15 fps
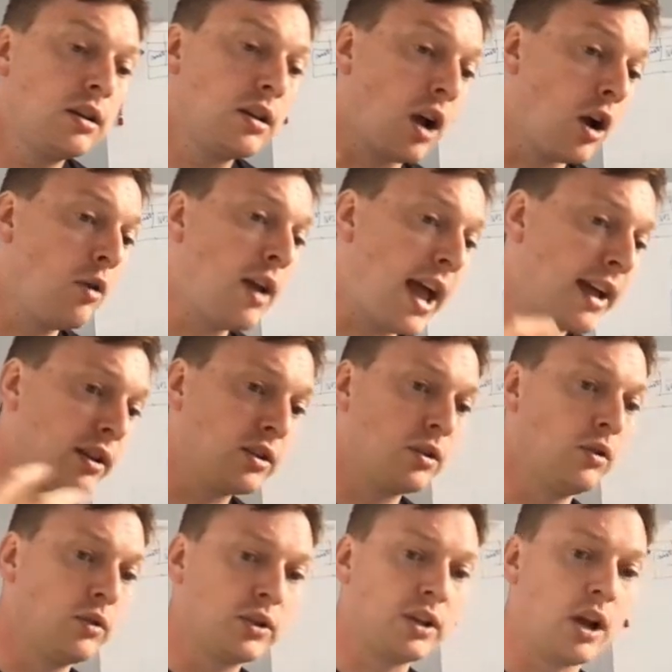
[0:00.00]
Golang
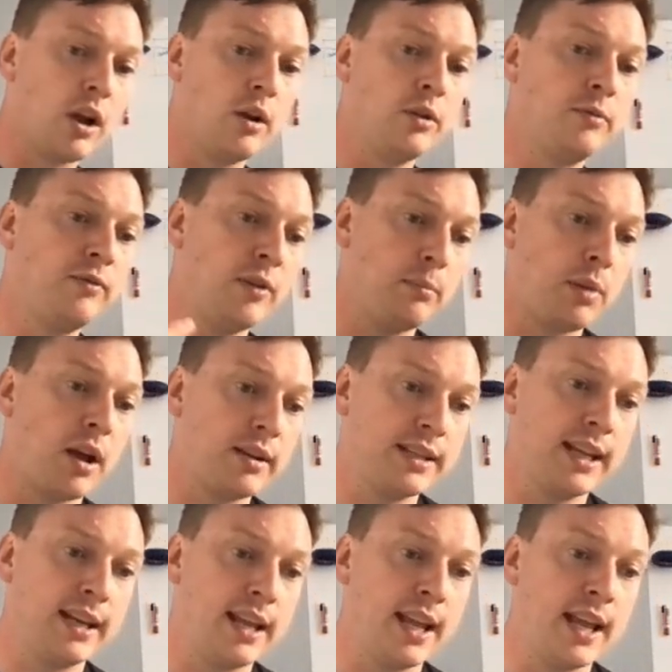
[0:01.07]
source code that plugs
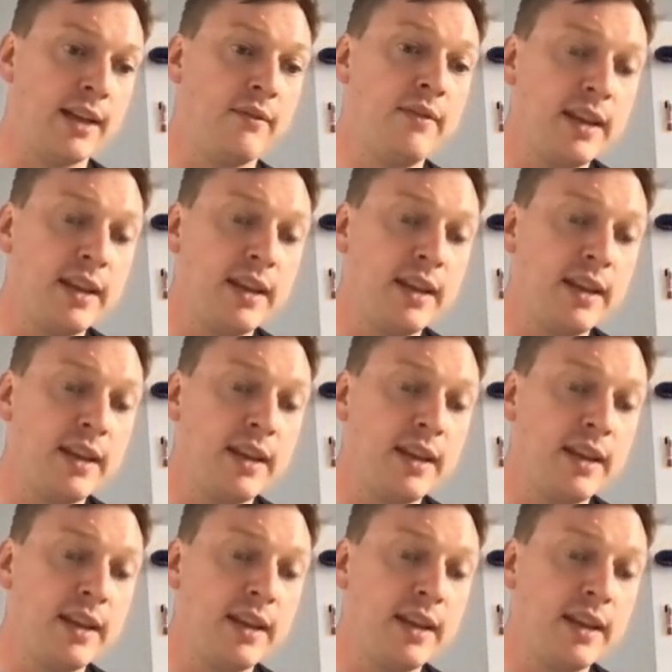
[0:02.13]
in here.